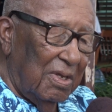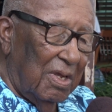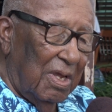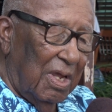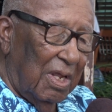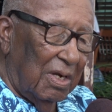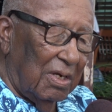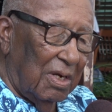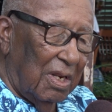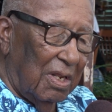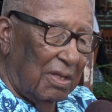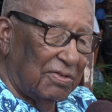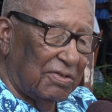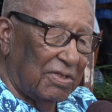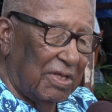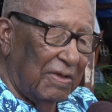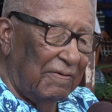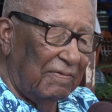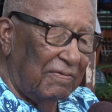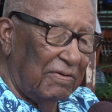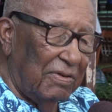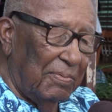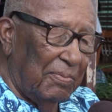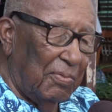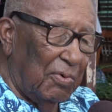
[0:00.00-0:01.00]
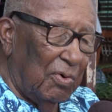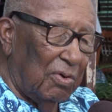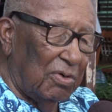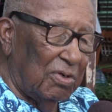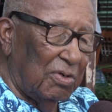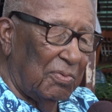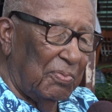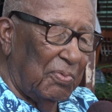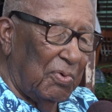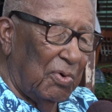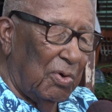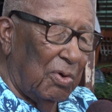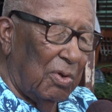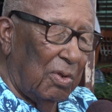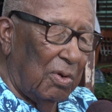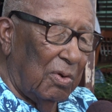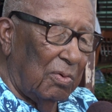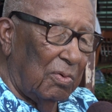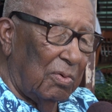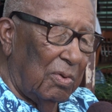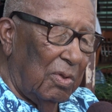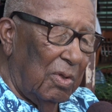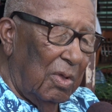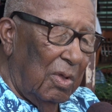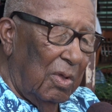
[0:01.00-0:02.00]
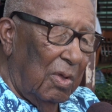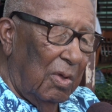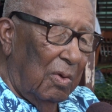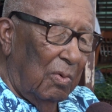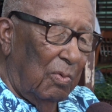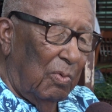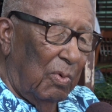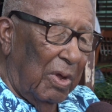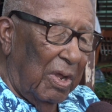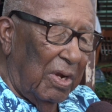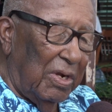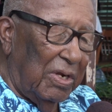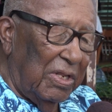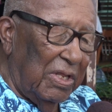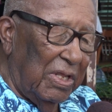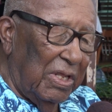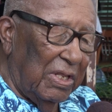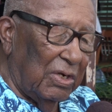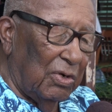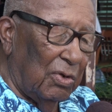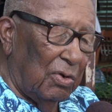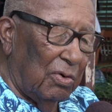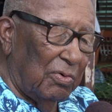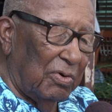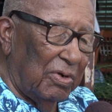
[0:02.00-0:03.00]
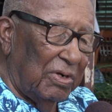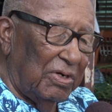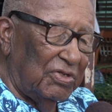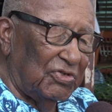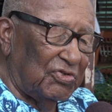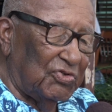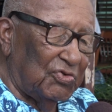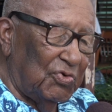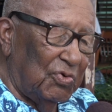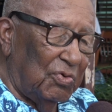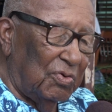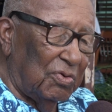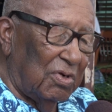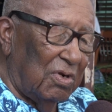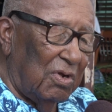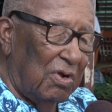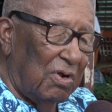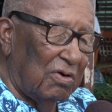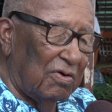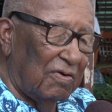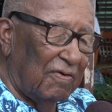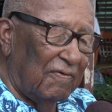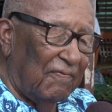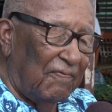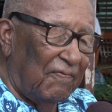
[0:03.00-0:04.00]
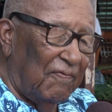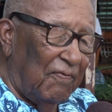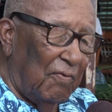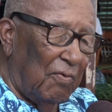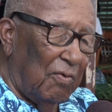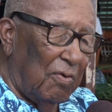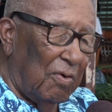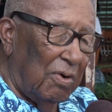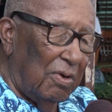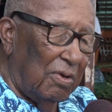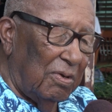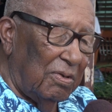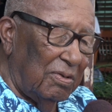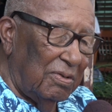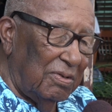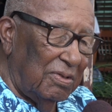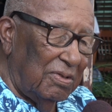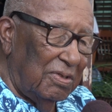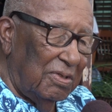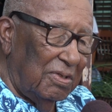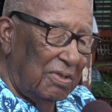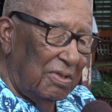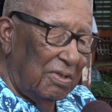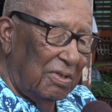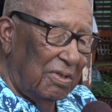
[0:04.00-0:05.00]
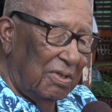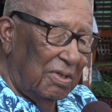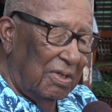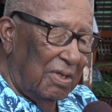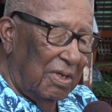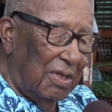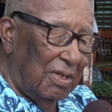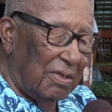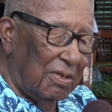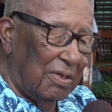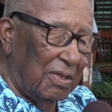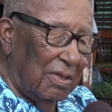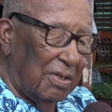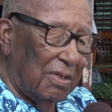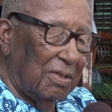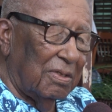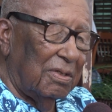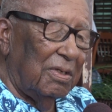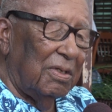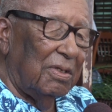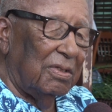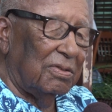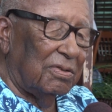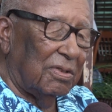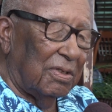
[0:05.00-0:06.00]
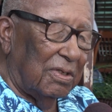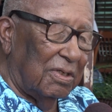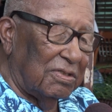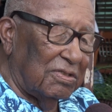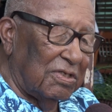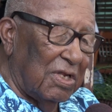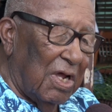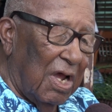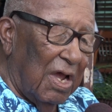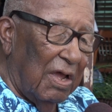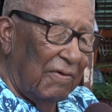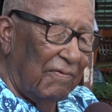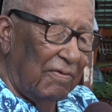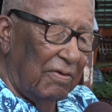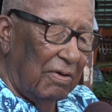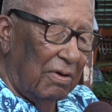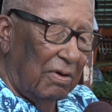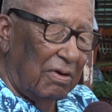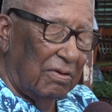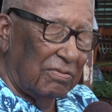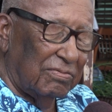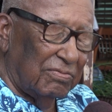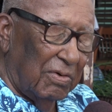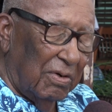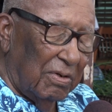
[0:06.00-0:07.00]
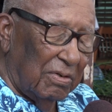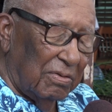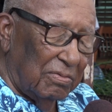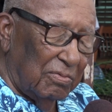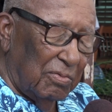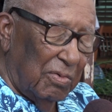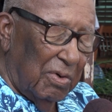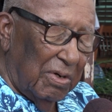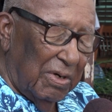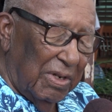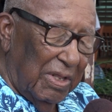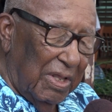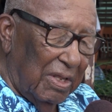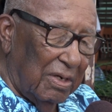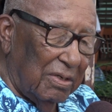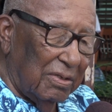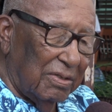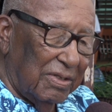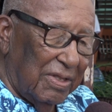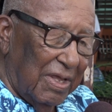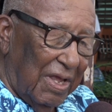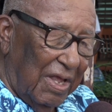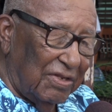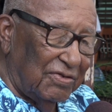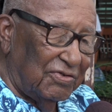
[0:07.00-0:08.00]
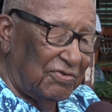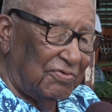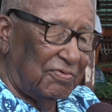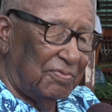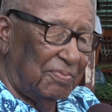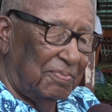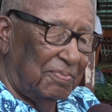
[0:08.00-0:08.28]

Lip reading: And I was giving the ball to Bill when he had already scored 104, and I took a dive from a one-hand catch,